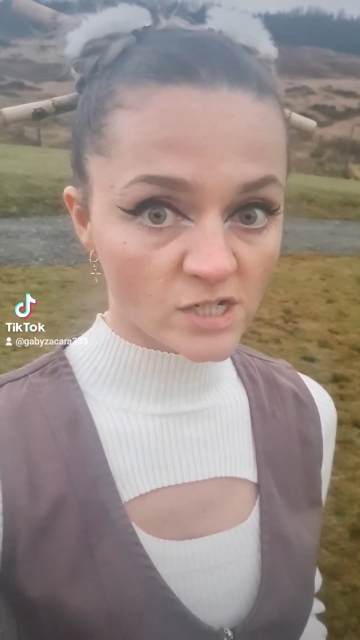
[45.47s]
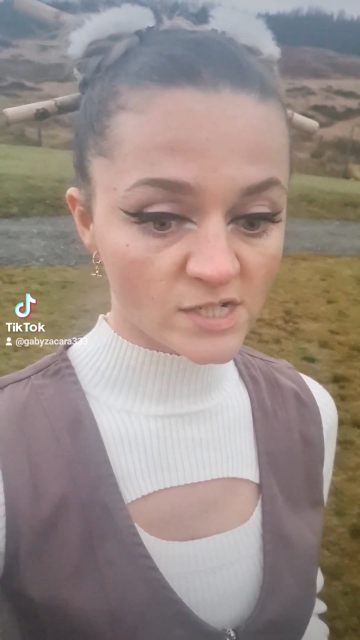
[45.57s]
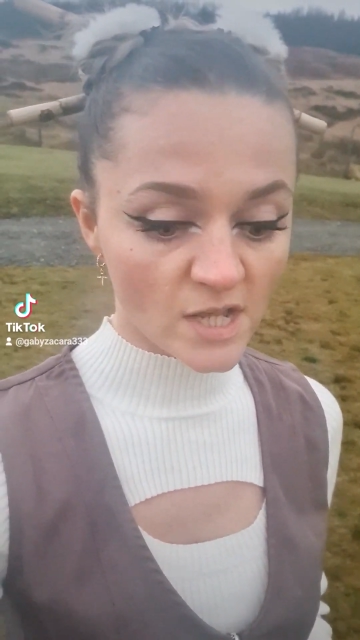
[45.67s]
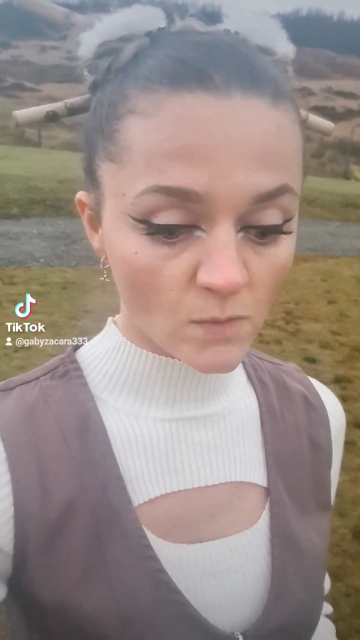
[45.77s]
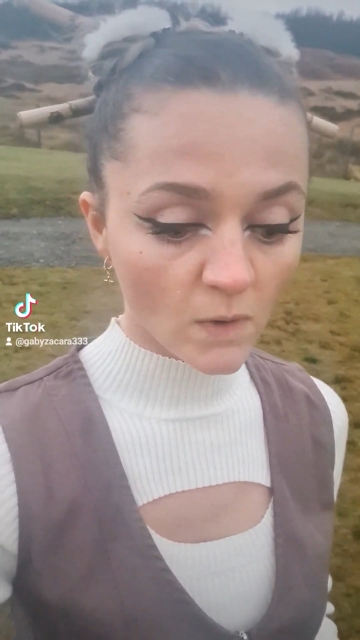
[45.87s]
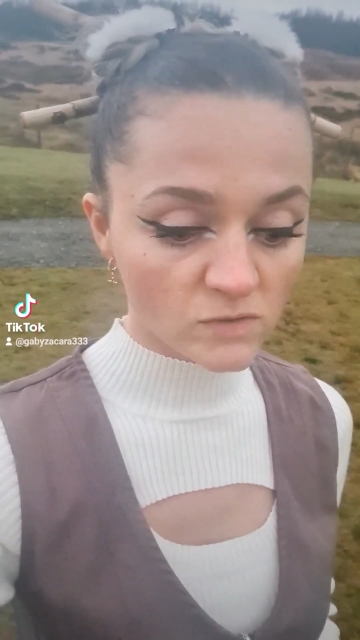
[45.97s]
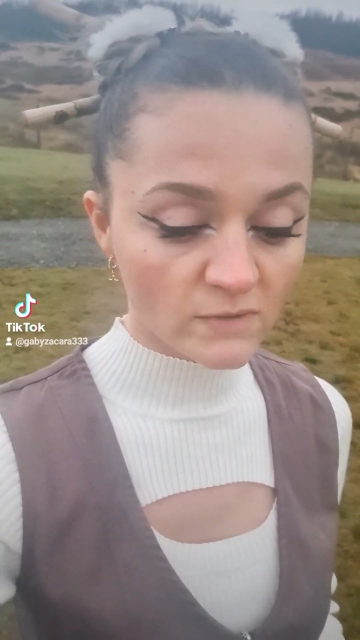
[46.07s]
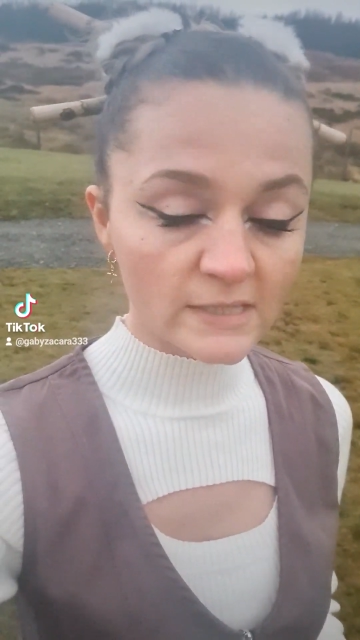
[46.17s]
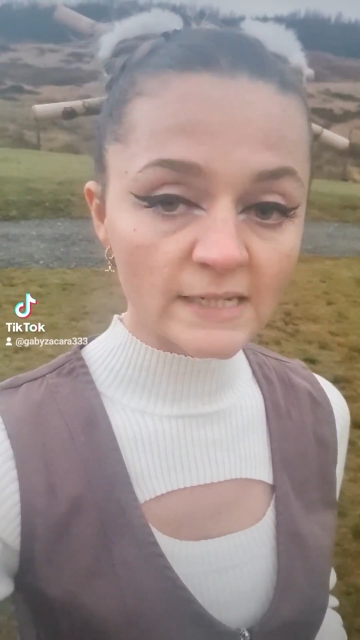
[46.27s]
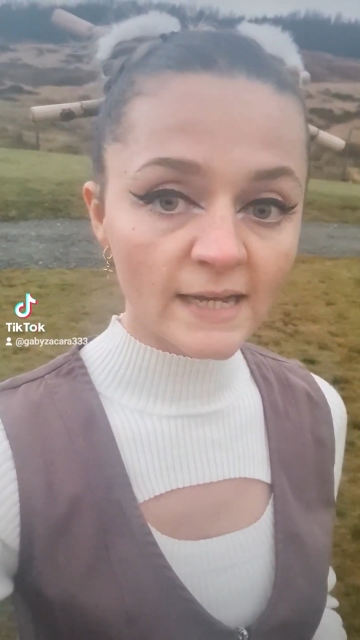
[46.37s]
And so what's
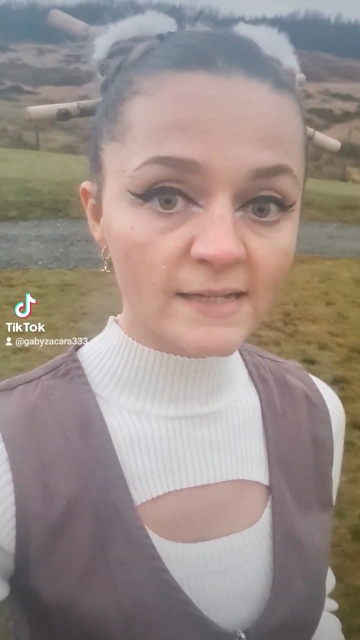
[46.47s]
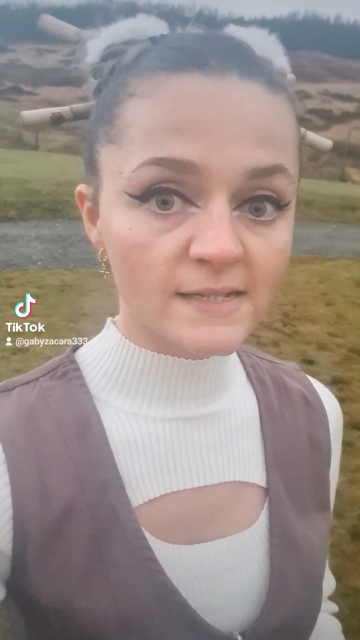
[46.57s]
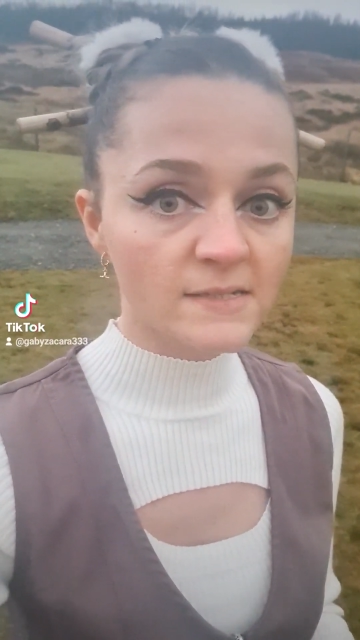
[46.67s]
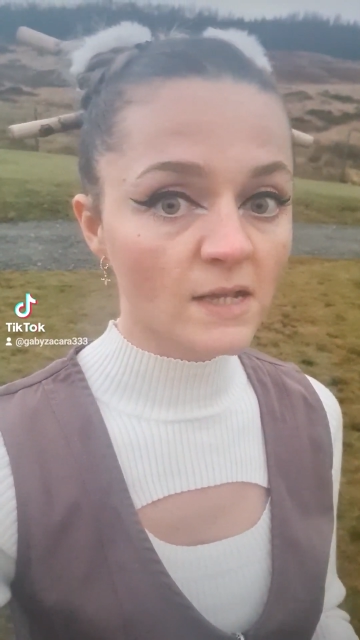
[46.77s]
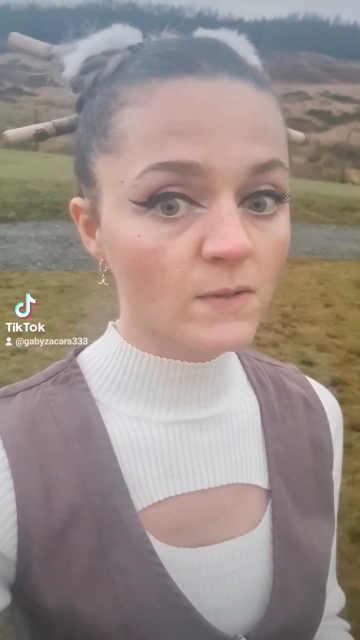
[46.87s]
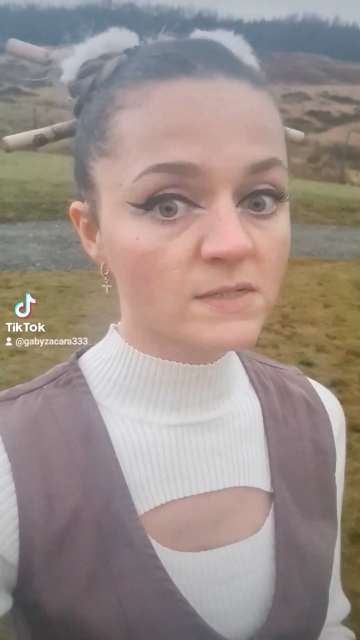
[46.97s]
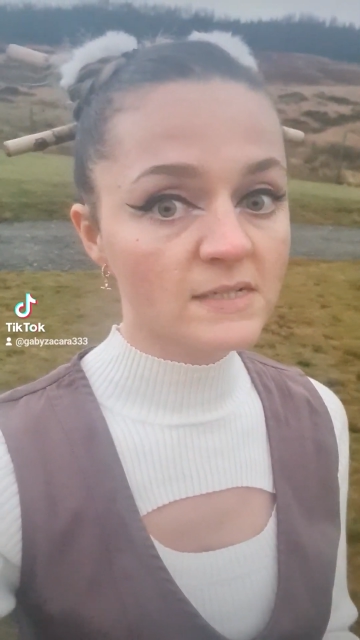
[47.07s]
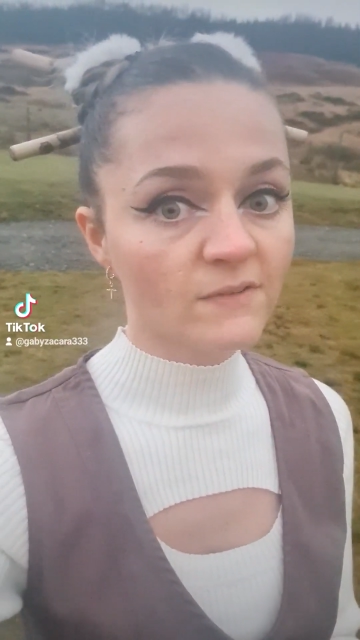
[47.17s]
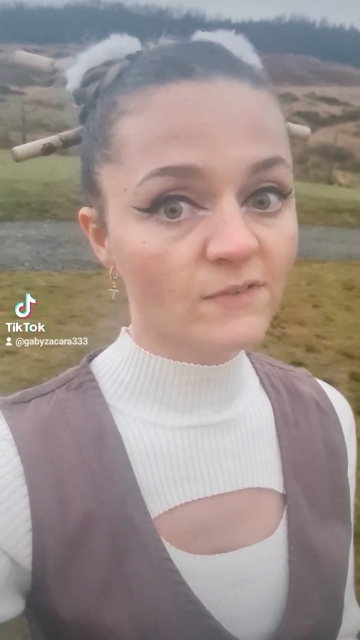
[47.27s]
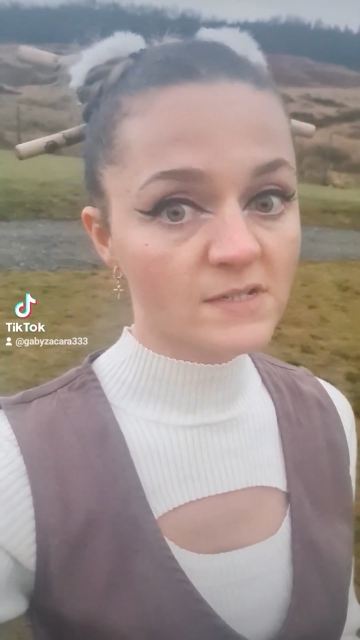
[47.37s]
really nice is going to
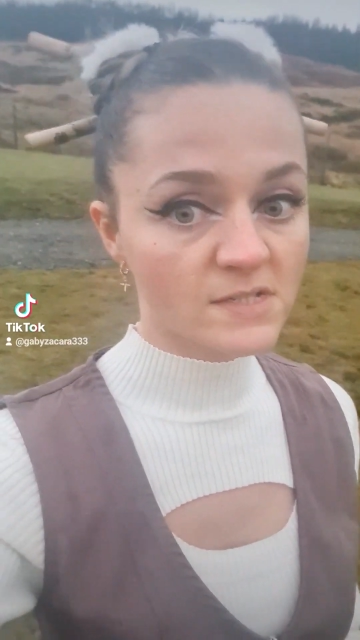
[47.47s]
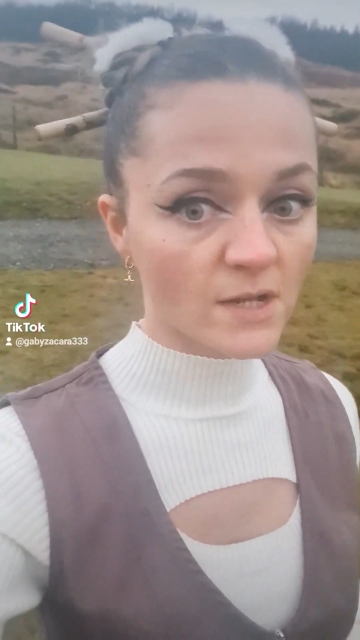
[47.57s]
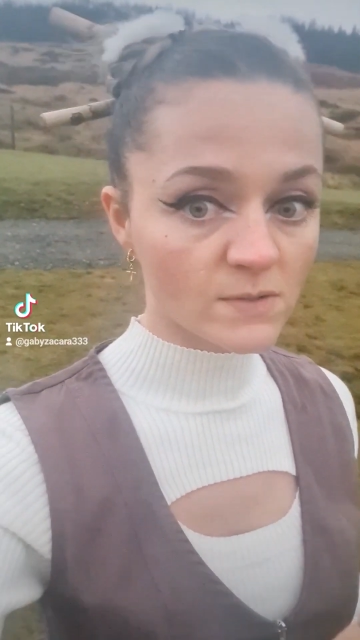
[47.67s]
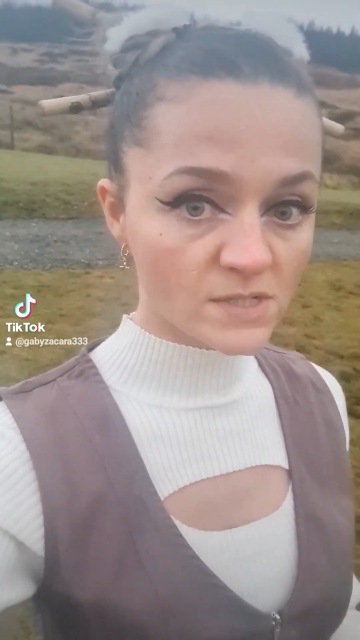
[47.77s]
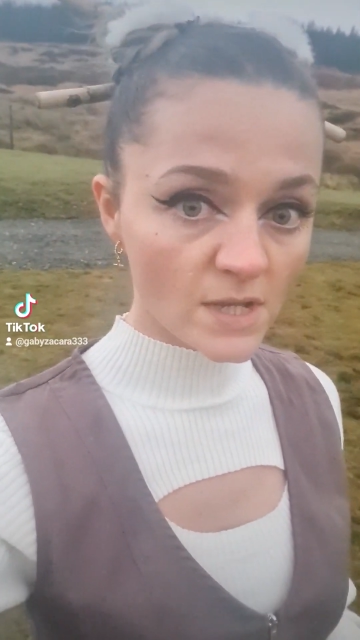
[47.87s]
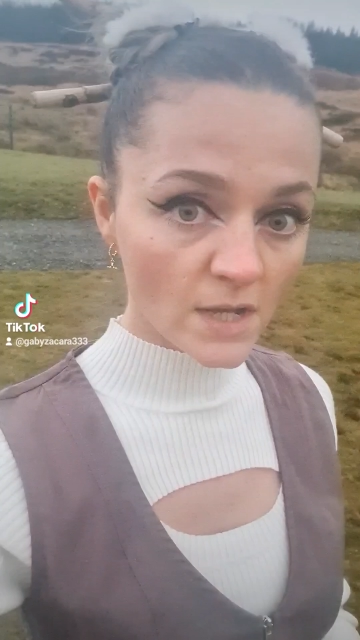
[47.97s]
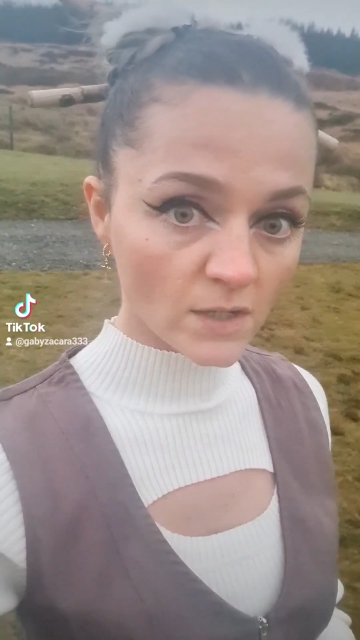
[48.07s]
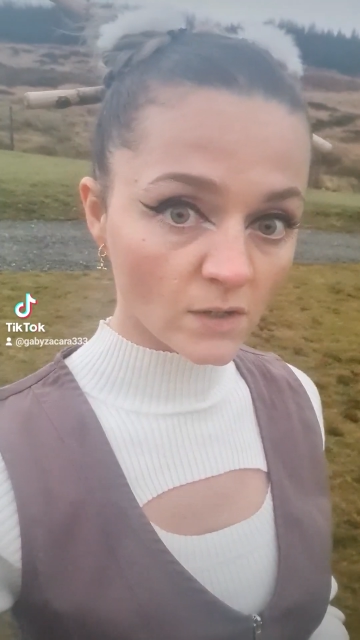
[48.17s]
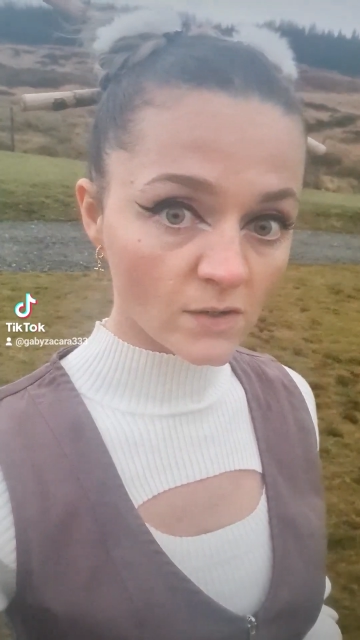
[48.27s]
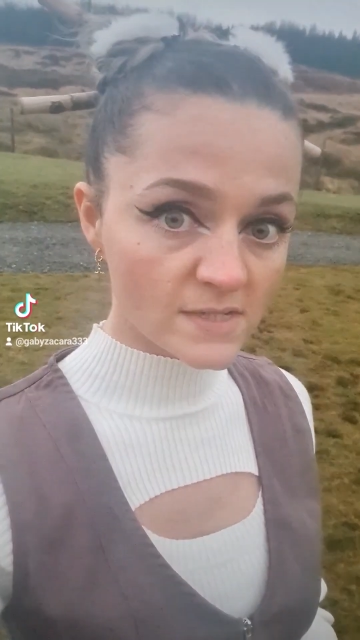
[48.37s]
different stone
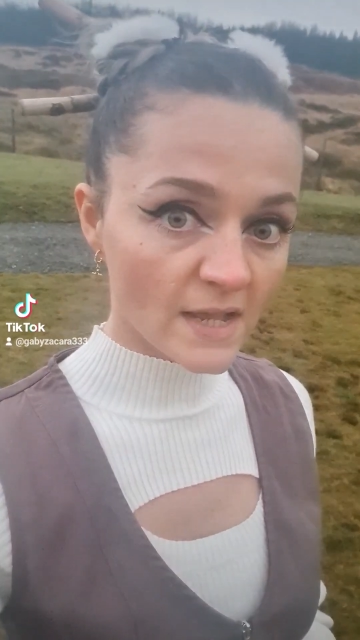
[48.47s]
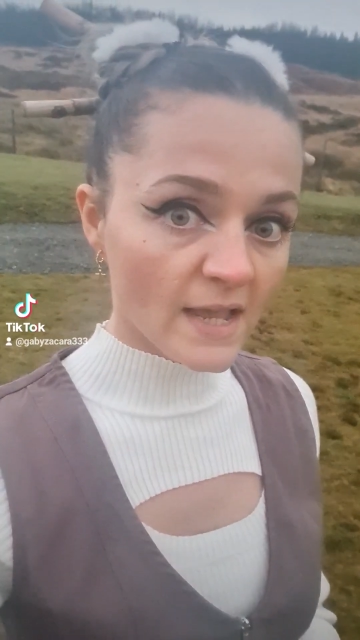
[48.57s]
circles